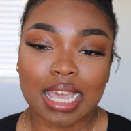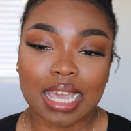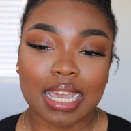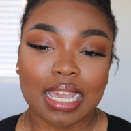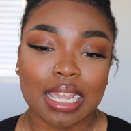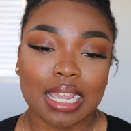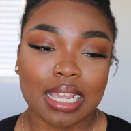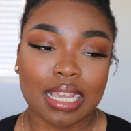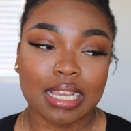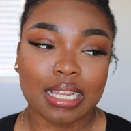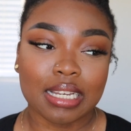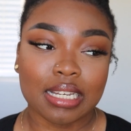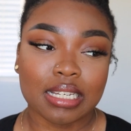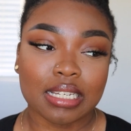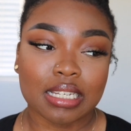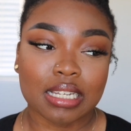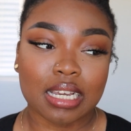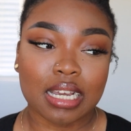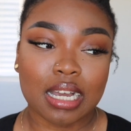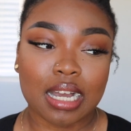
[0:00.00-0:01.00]

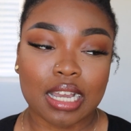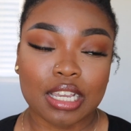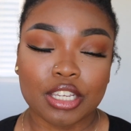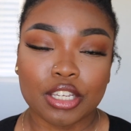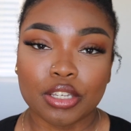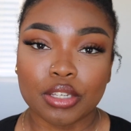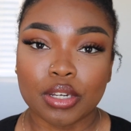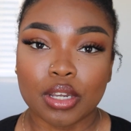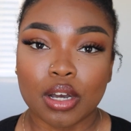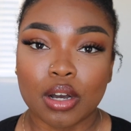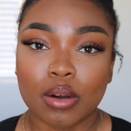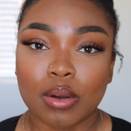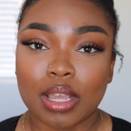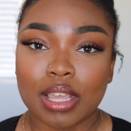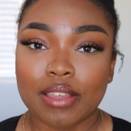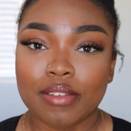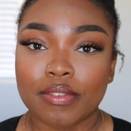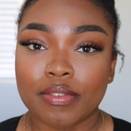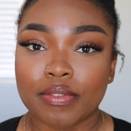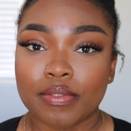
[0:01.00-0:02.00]
And
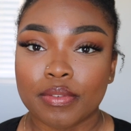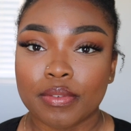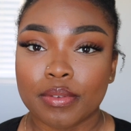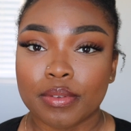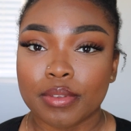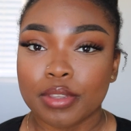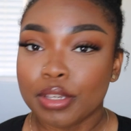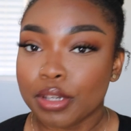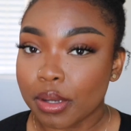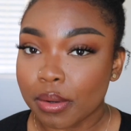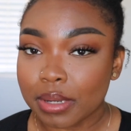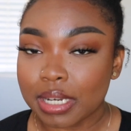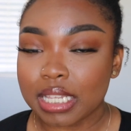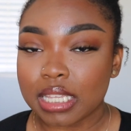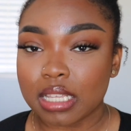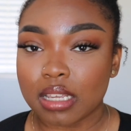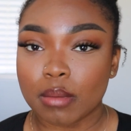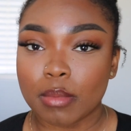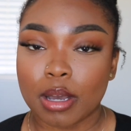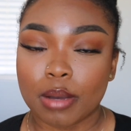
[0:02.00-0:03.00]
if you know
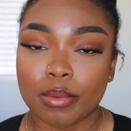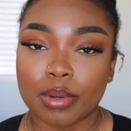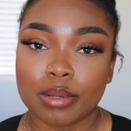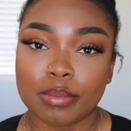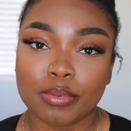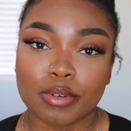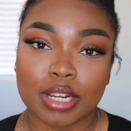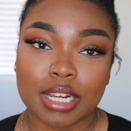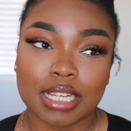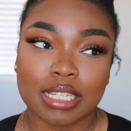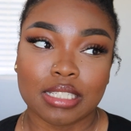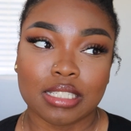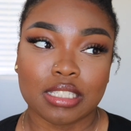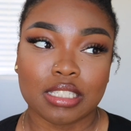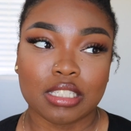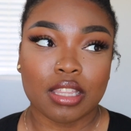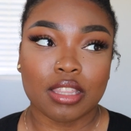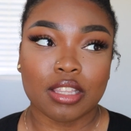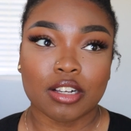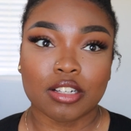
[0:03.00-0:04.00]
anything about
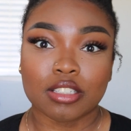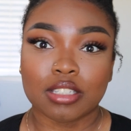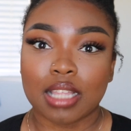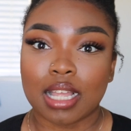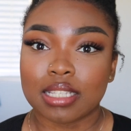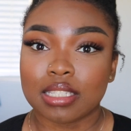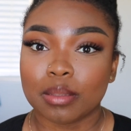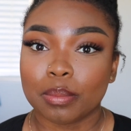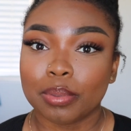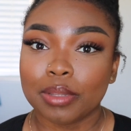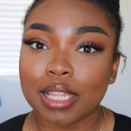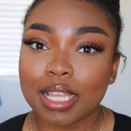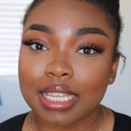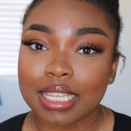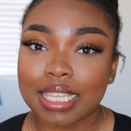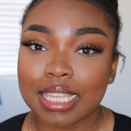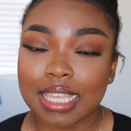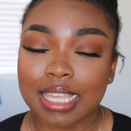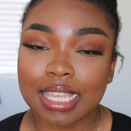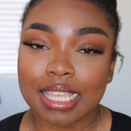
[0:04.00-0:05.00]
WordPress, there's lots of
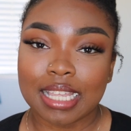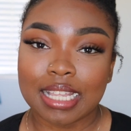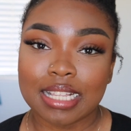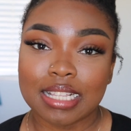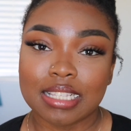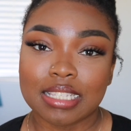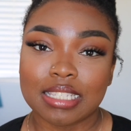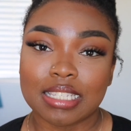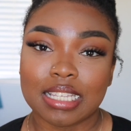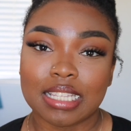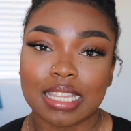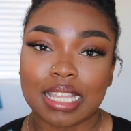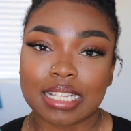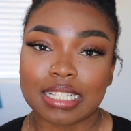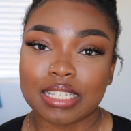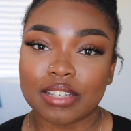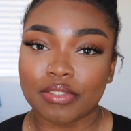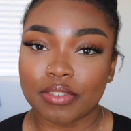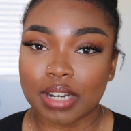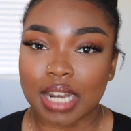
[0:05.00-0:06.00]
plugins and
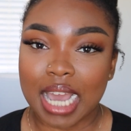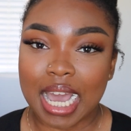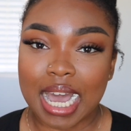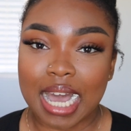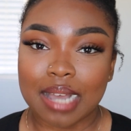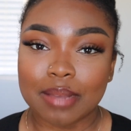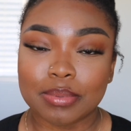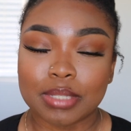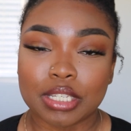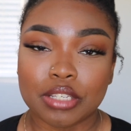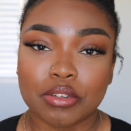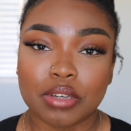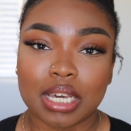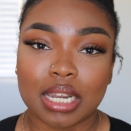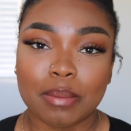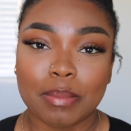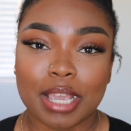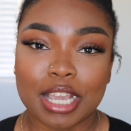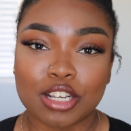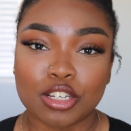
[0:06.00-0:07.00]
like different apps, and you got
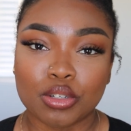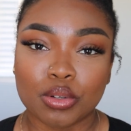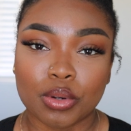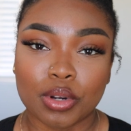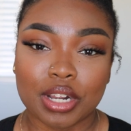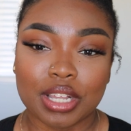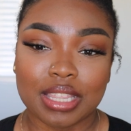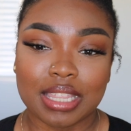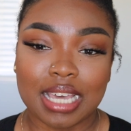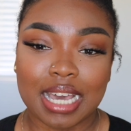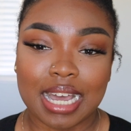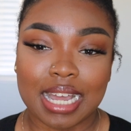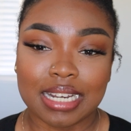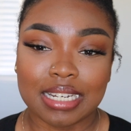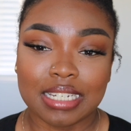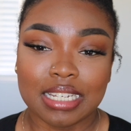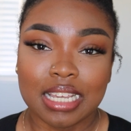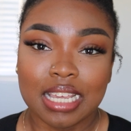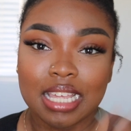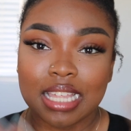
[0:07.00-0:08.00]
to make sure
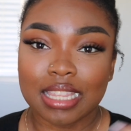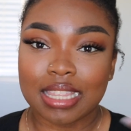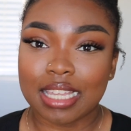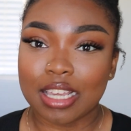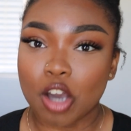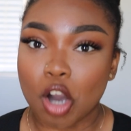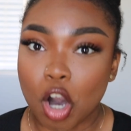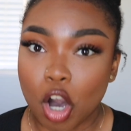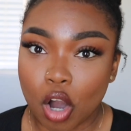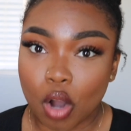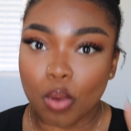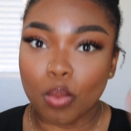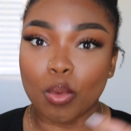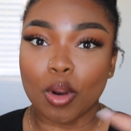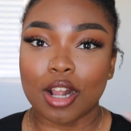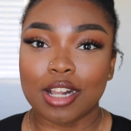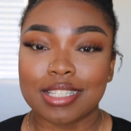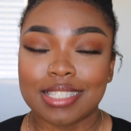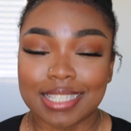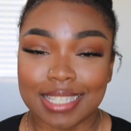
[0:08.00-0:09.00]
that they all
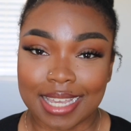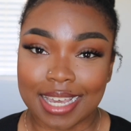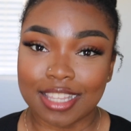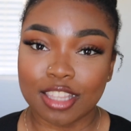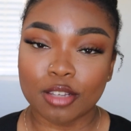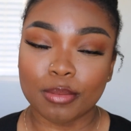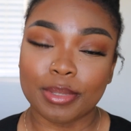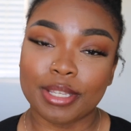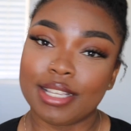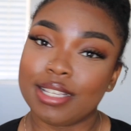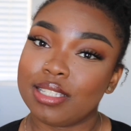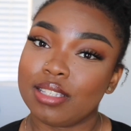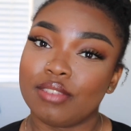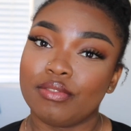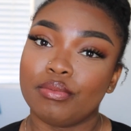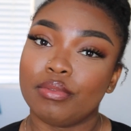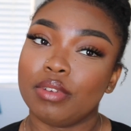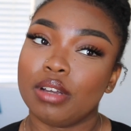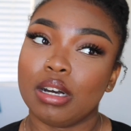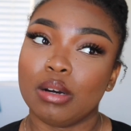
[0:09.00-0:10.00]
work together, because
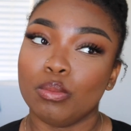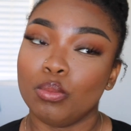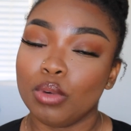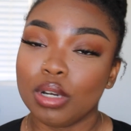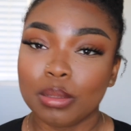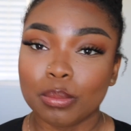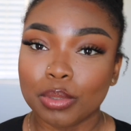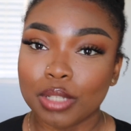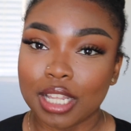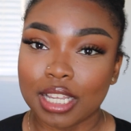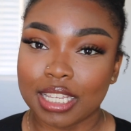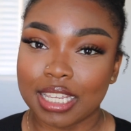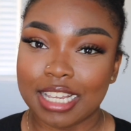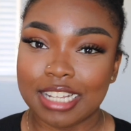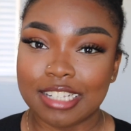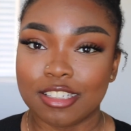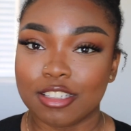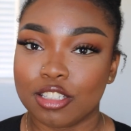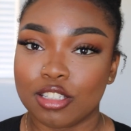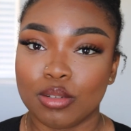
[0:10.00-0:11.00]
if one
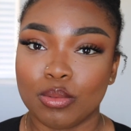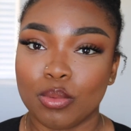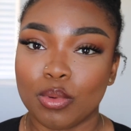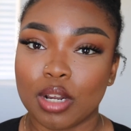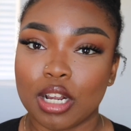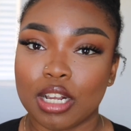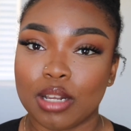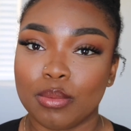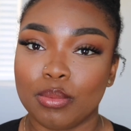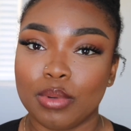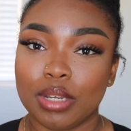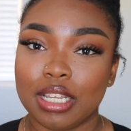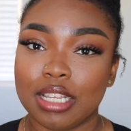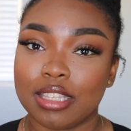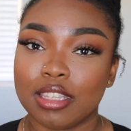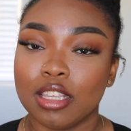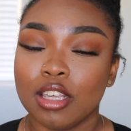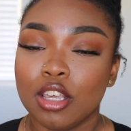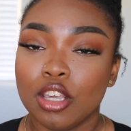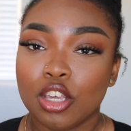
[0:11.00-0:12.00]
plugin doesn't work
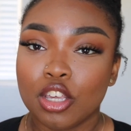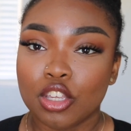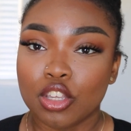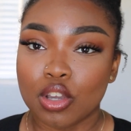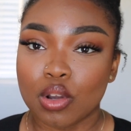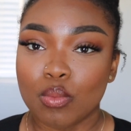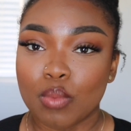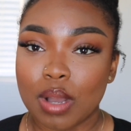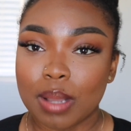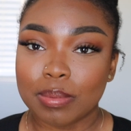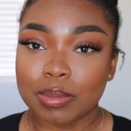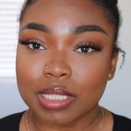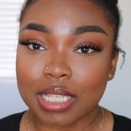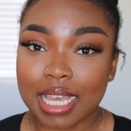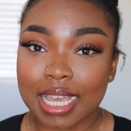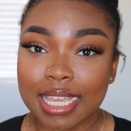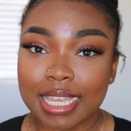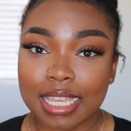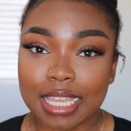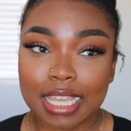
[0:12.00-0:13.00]
with your
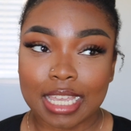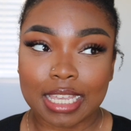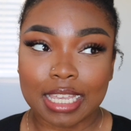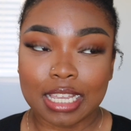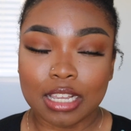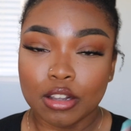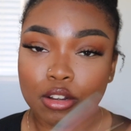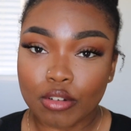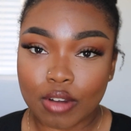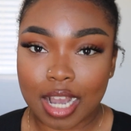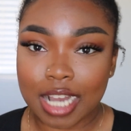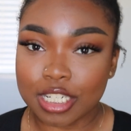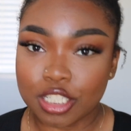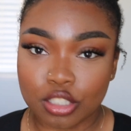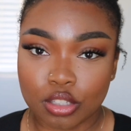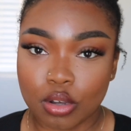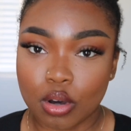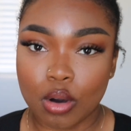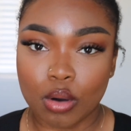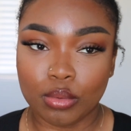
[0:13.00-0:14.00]
website, it can crash
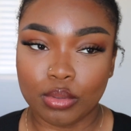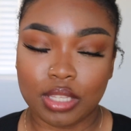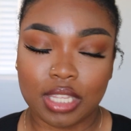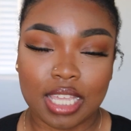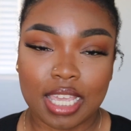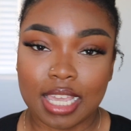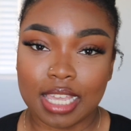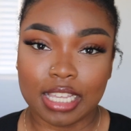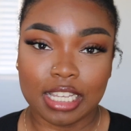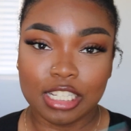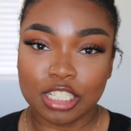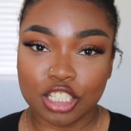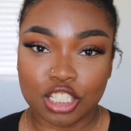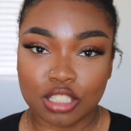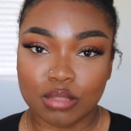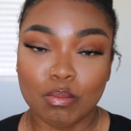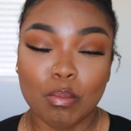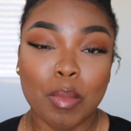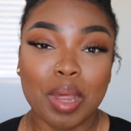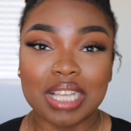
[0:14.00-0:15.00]
the whole thing. It could
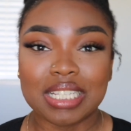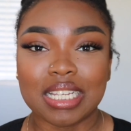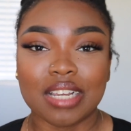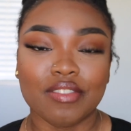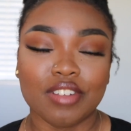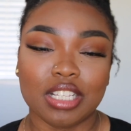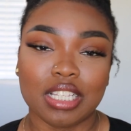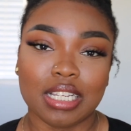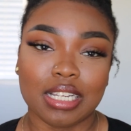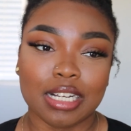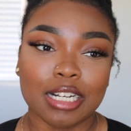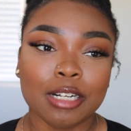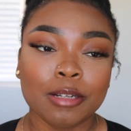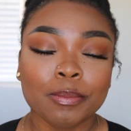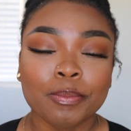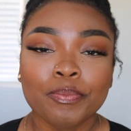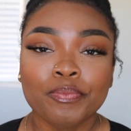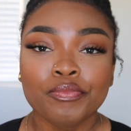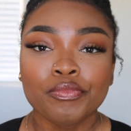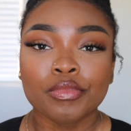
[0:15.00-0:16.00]
just mess everything
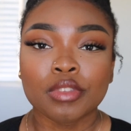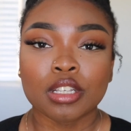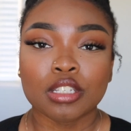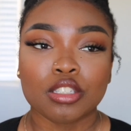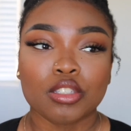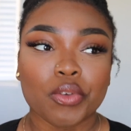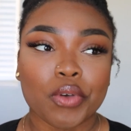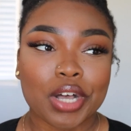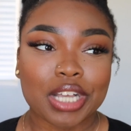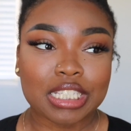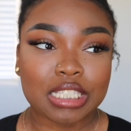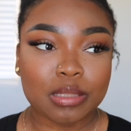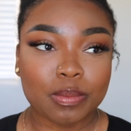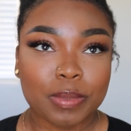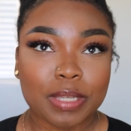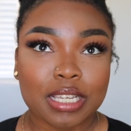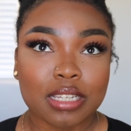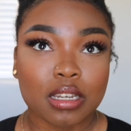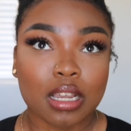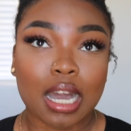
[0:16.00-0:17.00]
up. So I
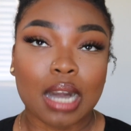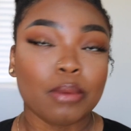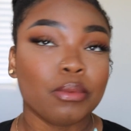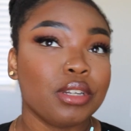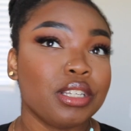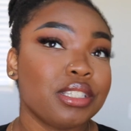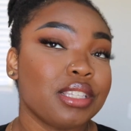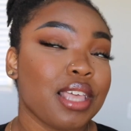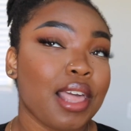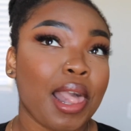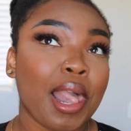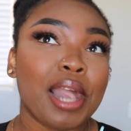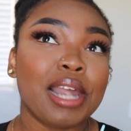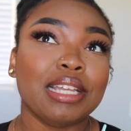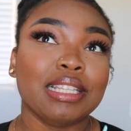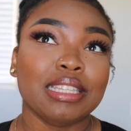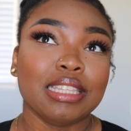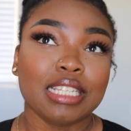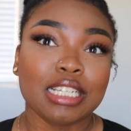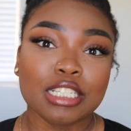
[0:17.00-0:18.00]
spent, I want to say,
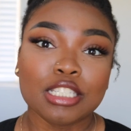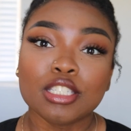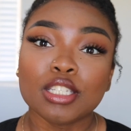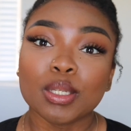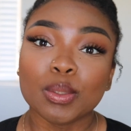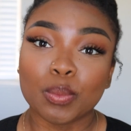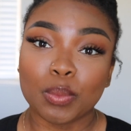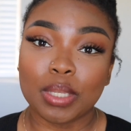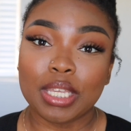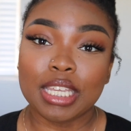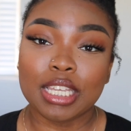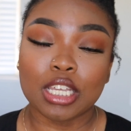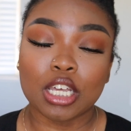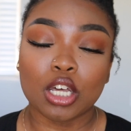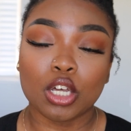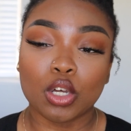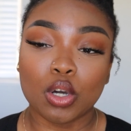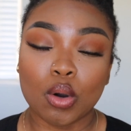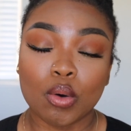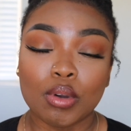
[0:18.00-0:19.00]
at least a week
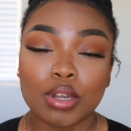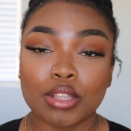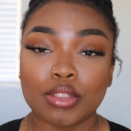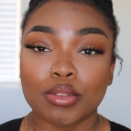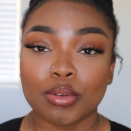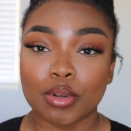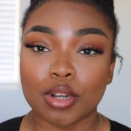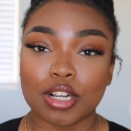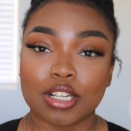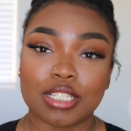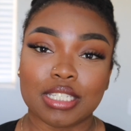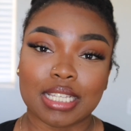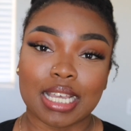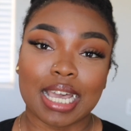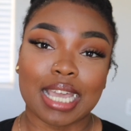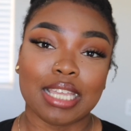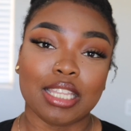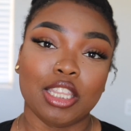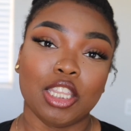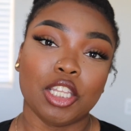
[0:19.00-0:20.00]
going through her
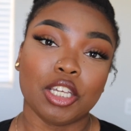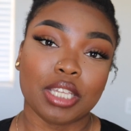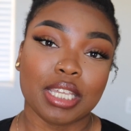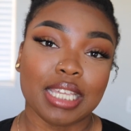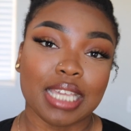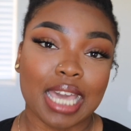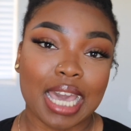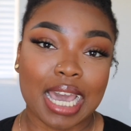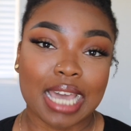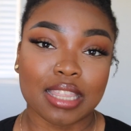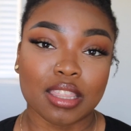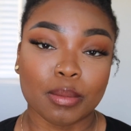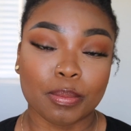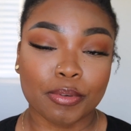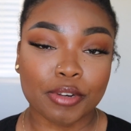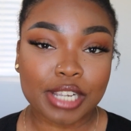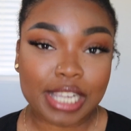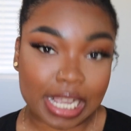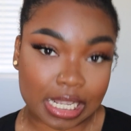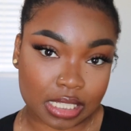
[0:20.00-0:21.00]
site, looking at the
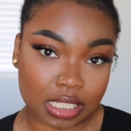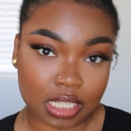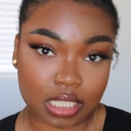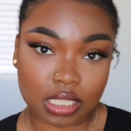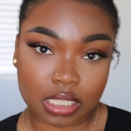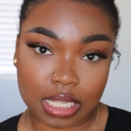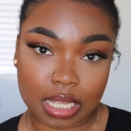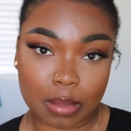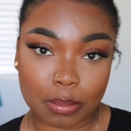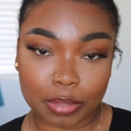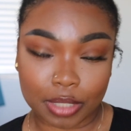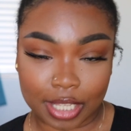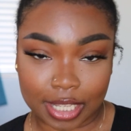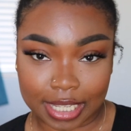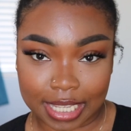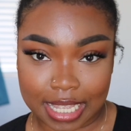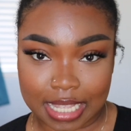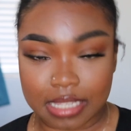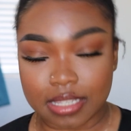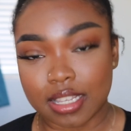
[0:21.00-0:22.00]
pre-existing
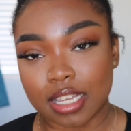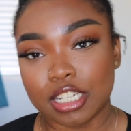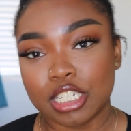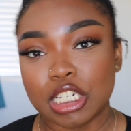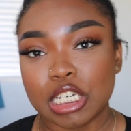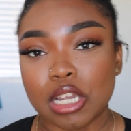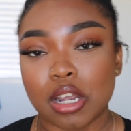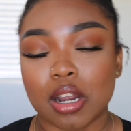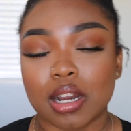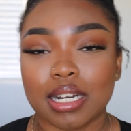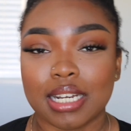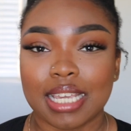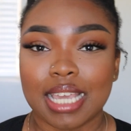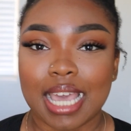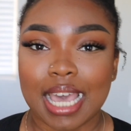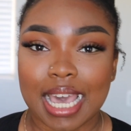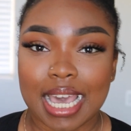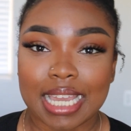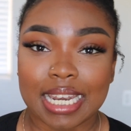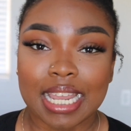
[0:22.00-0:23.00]
plugins that she already
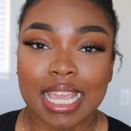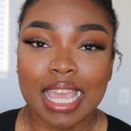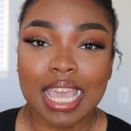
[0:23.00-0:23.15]
had